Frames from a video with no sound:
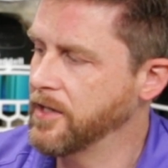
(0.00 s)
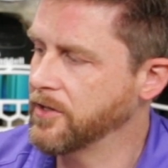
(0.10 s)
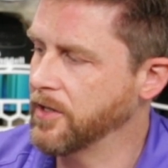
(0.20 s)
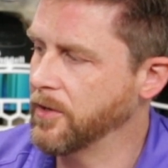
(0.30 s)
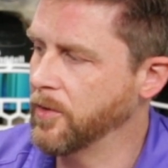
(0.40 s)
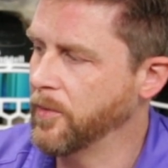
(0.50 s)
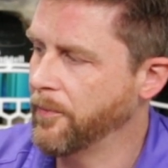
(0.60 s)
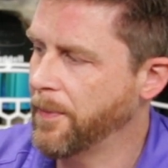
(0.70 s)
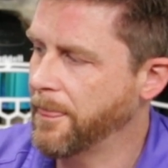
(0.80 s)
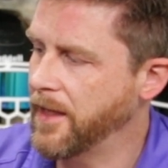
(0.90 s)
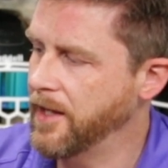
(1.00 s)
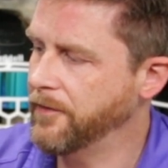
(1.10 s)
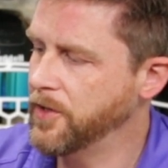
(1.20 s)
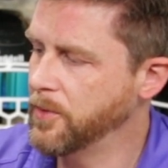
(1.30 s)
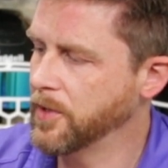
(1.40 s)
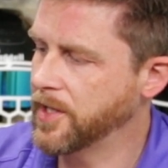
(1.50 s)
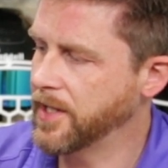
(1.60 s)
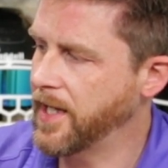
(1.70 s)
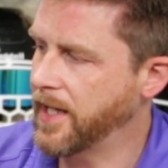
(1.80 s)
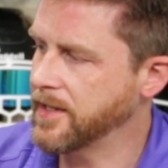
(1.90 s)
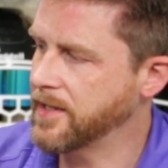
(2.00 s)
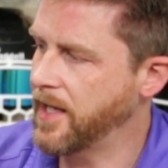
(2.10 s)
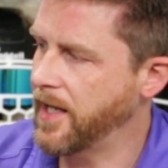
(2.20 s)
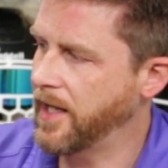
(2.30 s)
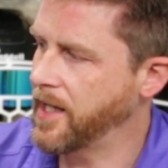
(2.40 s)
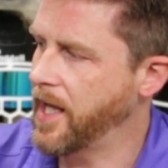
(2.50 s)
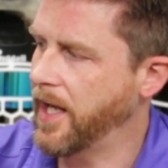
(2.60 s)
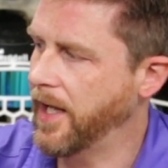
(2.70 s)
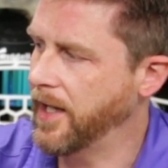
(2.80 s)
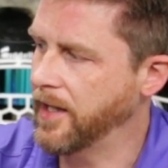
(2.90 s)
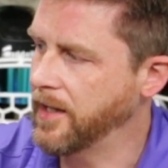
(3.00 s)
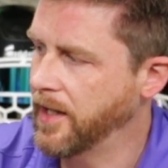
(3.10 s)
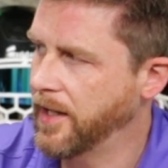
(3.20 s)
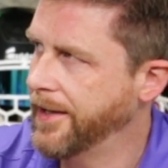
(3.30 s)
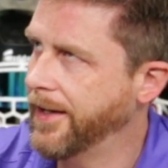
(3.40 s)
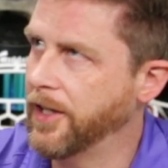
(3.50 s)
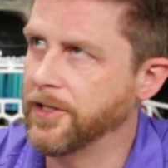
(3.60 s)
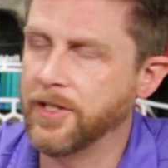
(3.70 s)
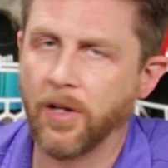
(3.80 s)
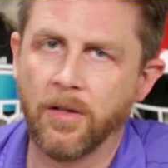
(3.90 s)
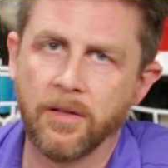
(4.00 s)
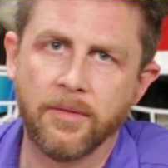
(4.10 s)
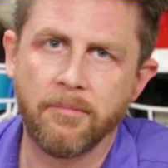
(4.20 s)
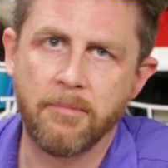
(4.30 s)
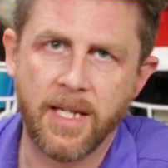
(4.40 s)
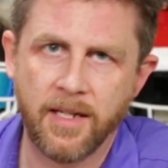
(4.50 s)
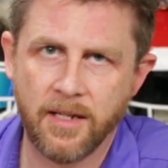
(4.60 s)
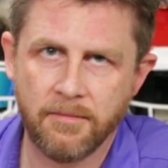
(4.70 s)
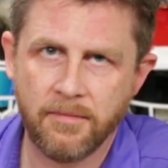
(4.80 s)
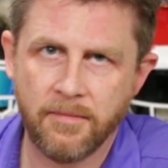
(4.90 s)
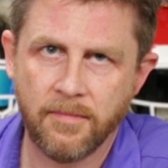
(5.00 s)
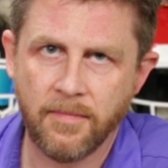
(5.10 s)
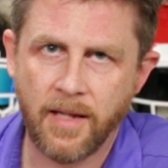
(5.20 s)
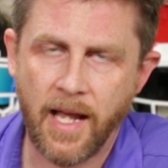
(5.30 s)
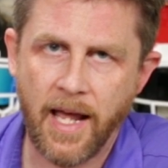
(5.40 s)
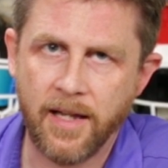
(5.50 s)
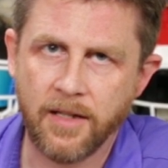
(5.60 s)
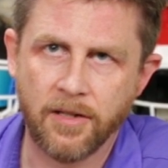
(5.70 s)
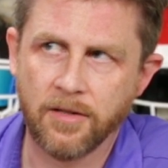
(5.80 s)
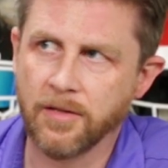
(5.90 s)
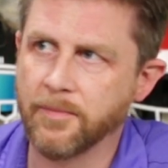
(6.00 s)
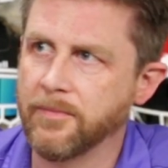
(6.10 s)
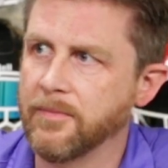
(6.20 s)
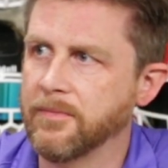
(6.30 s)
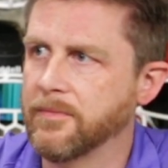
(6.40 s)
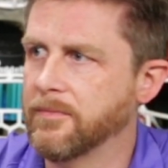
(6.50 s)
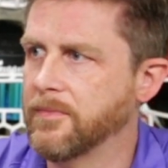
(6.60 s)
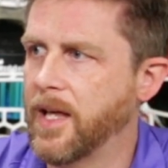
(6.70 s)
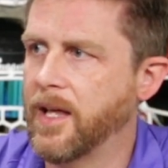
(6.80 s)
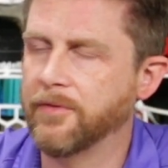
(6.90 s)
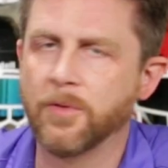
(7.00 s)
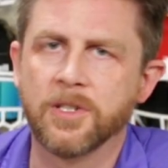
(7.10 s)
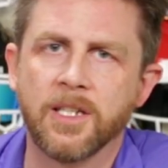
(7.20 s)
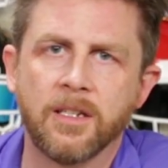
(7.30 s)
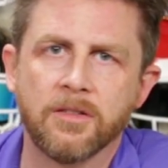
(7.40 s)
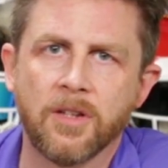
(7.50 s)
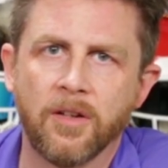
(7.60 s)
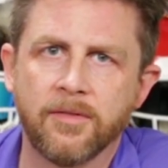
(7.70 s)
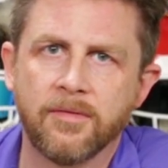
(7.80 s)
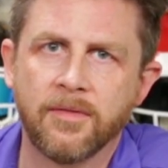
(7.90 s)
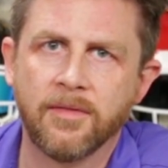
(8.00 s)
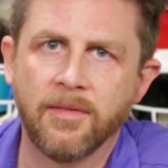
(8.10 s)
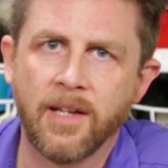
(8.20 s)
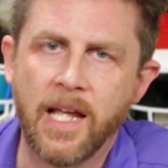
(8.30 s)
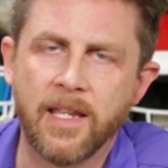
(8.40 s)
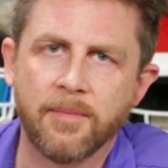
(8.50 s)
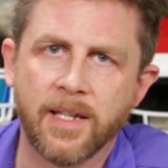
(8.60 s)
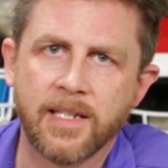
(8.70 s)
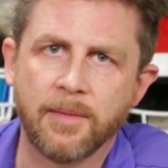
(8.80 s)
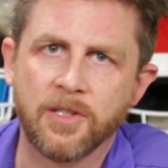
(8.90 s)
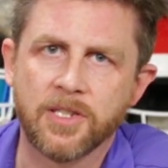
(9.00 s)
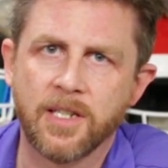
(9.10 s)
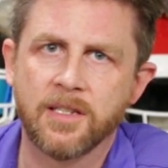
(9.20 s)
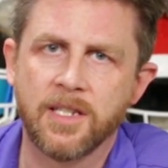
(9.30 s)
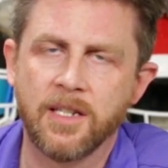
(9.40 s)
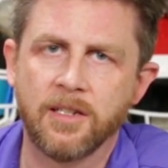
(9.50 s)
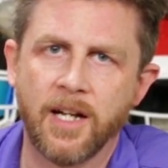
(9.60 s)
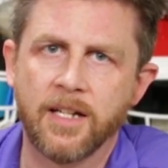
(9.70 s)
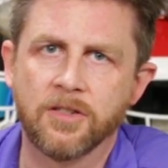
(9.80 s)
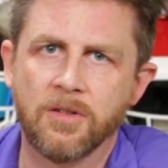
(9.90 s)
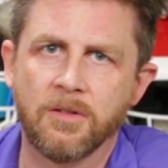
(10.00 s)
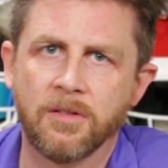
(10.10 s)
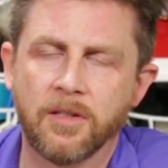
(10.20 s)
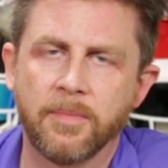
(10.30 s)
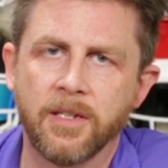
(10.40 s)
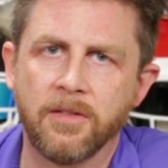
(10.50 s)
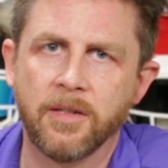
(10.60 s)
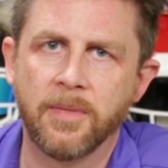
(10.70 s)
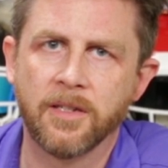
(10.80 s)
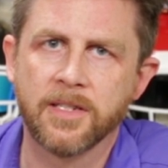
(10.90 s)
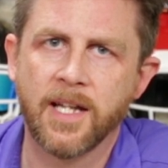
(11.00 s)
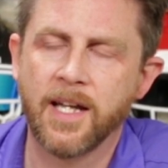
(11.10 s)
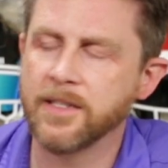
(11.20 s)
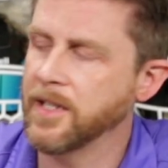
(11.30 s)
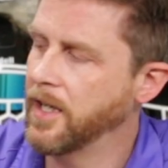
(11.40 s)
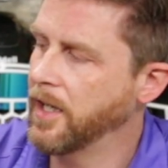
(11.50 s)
So if you were to get, say, a adult medium and you're 14 years old, and then by the time you're 16, your head has grown a little bit, you need a bigger size,